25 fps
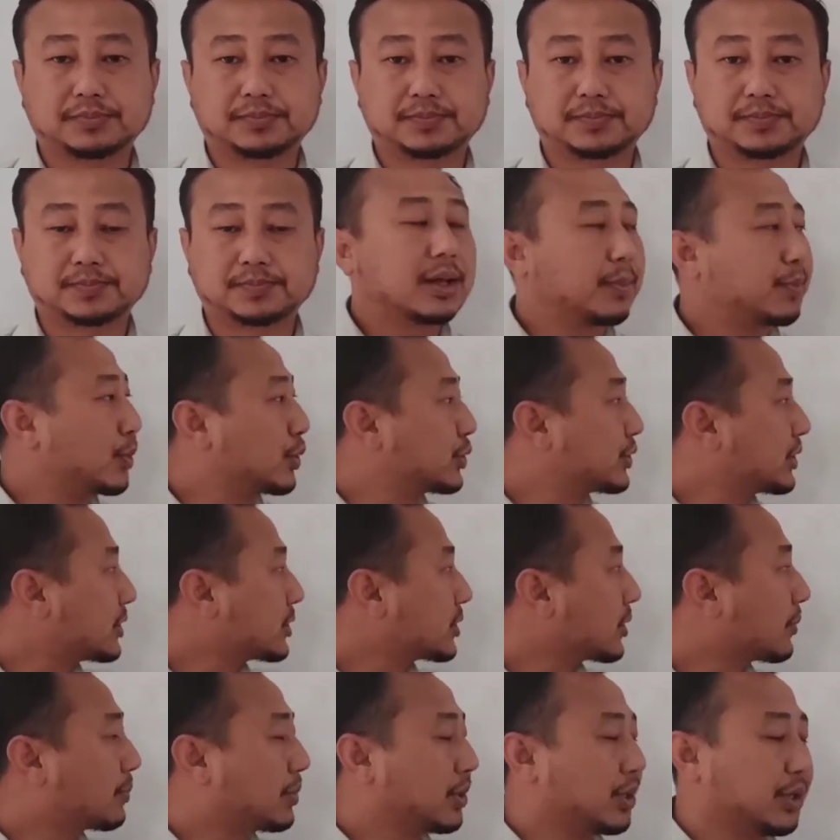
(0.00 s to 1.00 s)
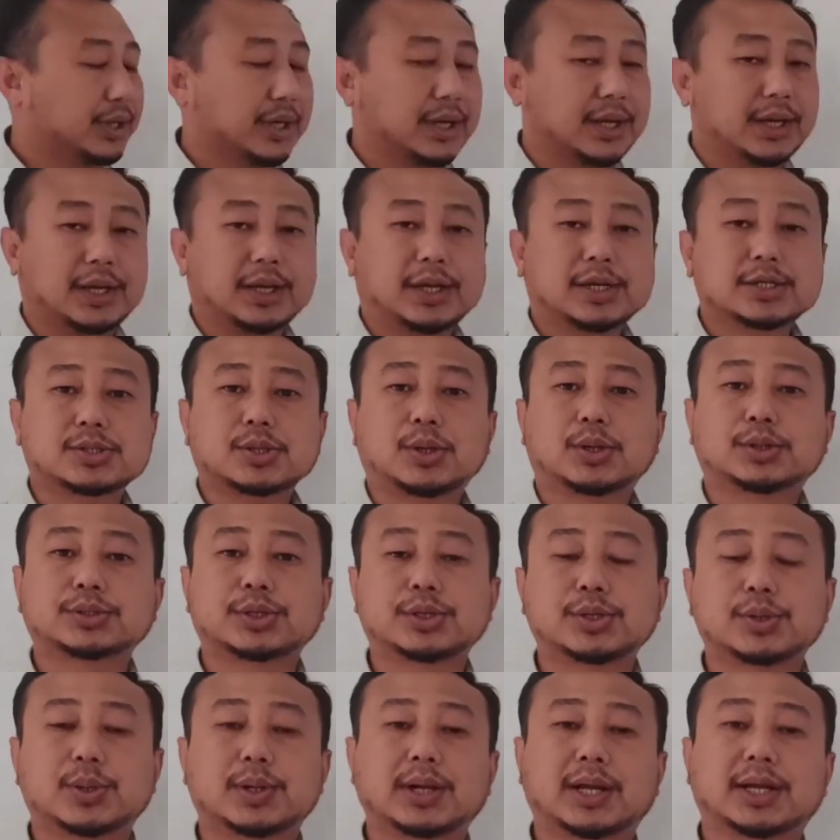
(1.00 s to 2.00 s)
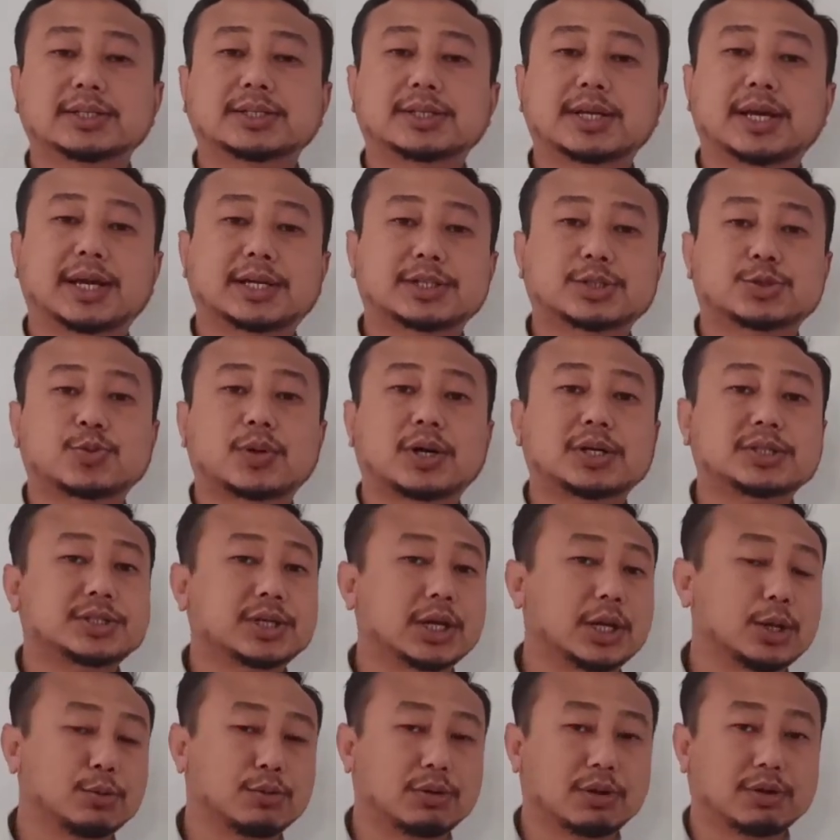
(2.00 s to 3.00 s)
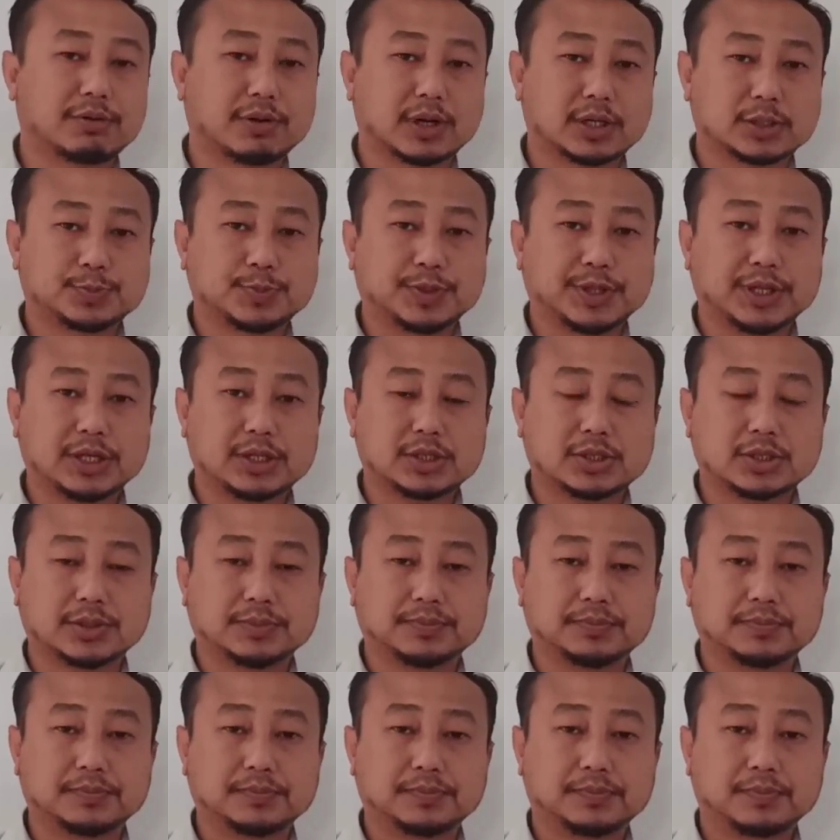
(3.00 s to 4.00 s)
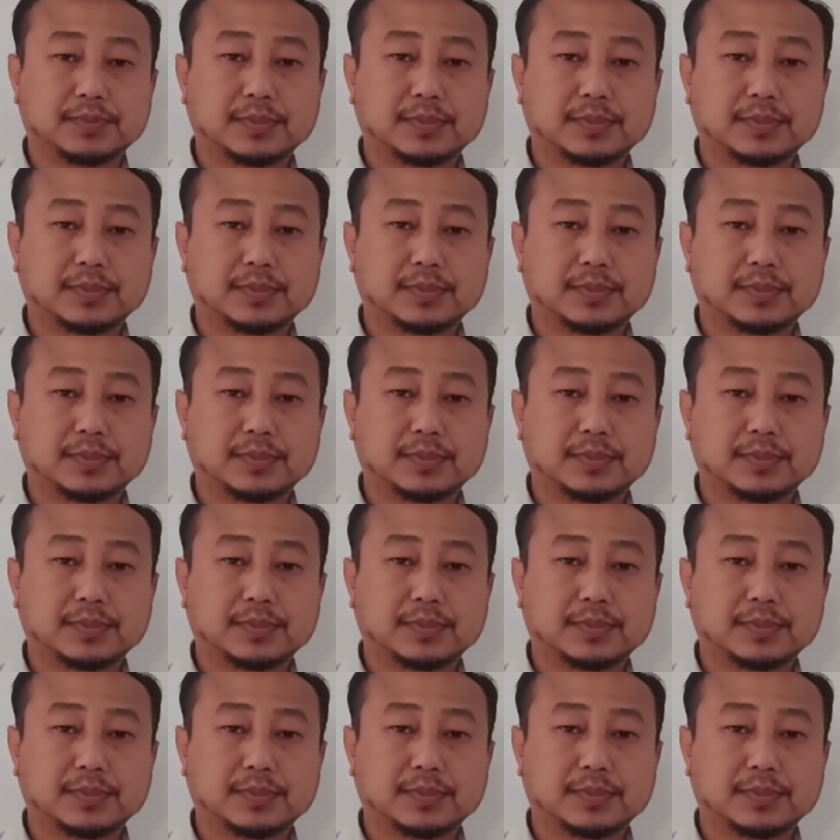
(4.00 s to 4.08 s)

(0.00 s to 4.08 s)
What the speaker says: The process of breathing is also known as extracellular respiration,